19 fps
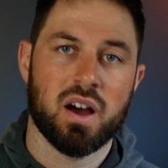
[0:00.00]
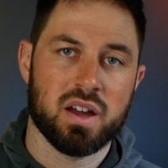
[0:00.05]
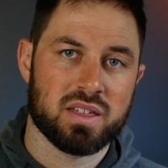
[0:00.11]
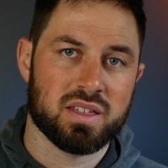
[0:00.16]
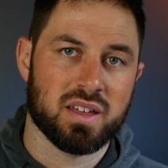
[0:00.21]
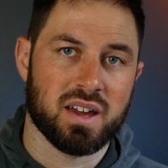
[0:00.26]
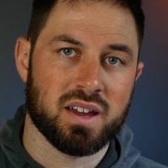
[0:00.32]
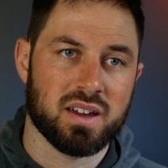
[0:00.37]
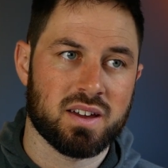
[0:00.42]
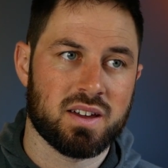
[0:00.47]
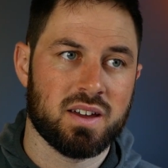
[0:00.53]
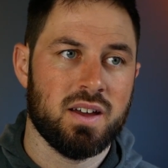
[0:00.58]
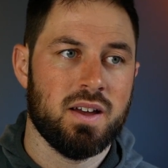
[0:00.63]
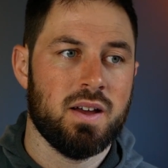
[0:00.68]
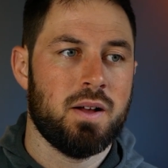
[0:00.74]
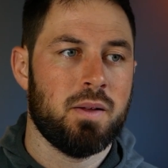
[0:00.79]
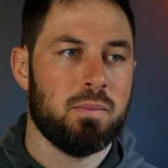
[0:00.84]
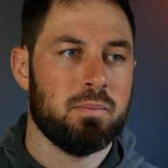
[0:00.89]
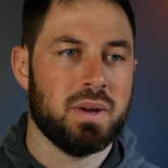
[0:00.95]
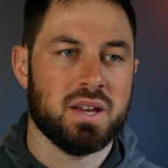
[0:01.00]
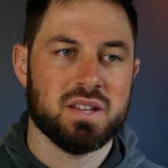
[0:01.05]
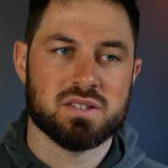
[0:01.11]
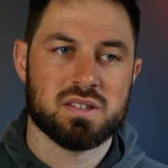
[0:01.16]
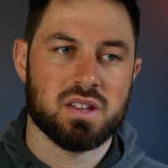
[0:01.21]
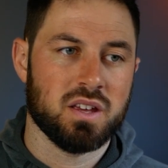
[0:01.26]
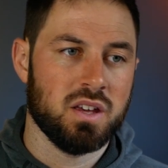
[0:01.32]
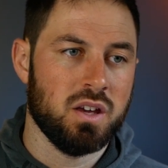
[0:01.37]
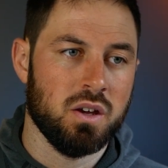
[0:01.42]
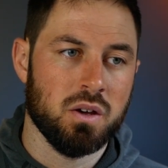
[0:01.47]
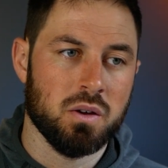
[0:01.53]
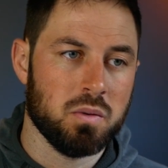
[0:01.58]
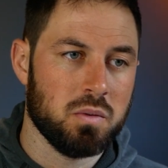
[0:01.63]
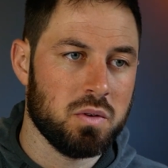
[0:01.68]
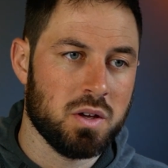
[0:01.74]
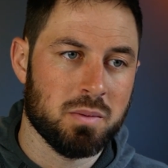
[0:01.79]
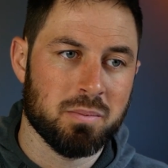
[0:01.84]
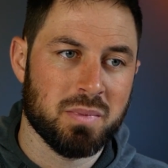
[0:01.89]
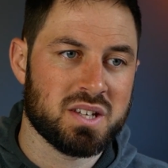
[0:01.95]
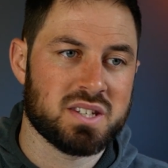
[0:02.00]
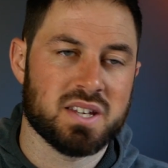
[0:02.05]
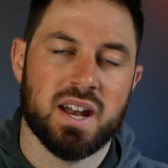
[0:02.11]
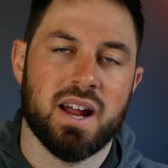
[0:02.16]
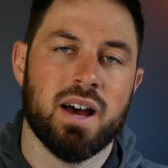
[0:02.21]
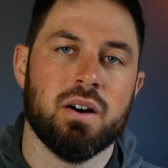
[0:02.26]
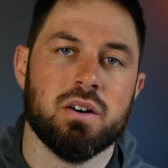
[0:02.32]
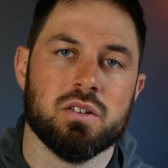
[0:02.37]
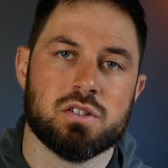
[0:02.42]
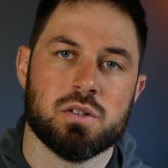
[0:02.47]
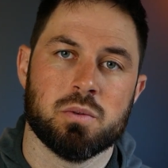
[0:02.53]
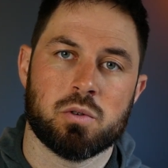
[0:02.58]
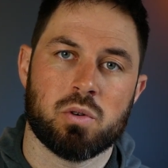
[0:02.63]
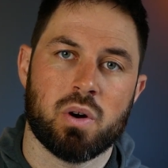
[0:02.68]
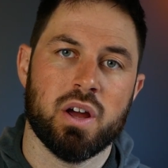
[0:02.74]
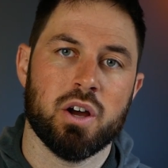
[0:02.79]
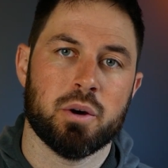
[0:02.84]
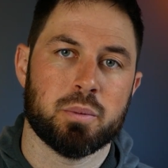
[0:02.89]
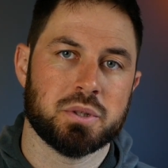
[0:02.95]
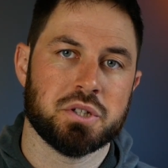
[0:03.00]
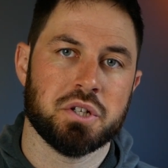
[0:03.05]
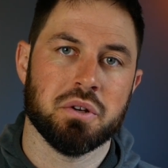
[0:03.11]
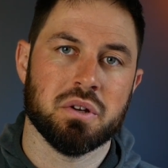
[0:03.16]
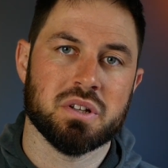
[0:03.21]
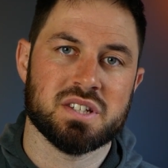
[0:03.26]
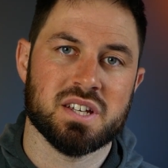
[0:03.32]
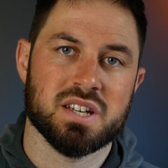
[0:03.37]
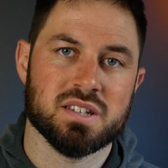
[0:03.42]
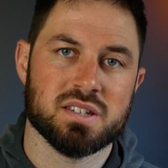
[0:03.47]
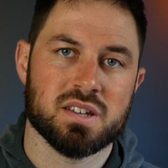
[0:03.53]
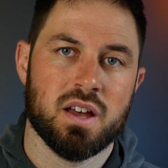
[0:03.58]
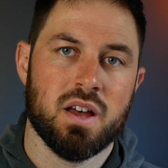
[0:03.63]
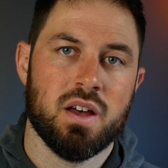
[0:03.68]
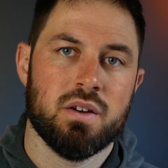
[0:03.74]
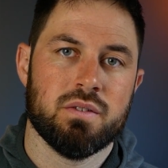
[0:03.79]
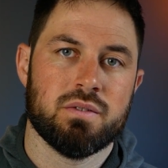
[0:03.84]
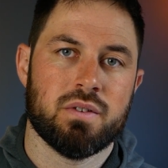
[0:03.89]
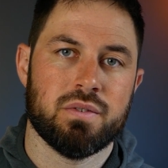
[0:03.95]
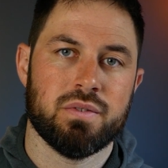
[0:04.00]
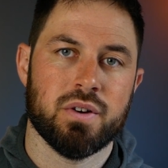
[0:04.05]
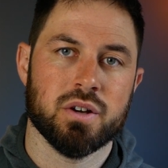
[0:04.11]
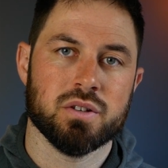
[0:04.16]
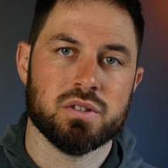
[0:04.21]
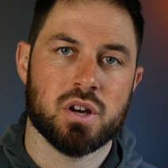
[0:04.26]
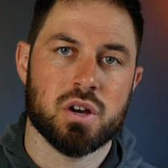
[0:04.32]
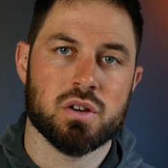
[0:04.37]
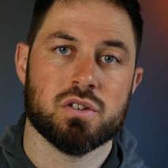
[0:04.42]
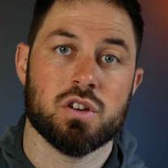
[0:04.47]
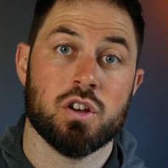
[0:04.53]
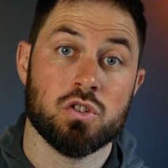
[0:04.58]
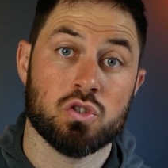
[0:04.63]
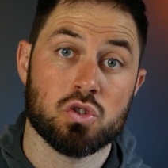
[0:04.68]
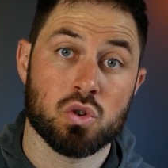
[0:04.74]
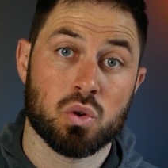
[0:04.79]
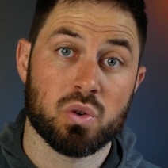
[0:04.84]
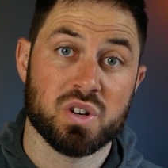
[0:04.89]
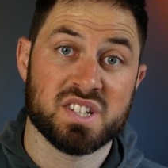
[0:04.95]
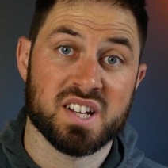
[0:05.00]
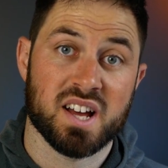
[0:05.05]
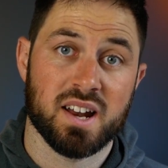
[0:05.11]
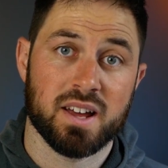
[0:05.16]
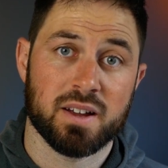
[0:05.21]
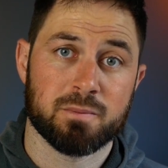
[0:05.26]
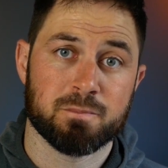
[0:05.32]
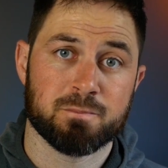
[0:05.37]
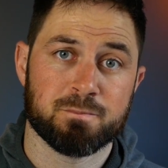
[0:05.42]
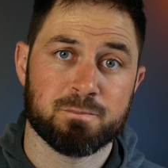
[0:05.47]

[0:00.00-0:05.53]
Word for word: I think, means that you're missing out on some great opportunities for photos and storytelling.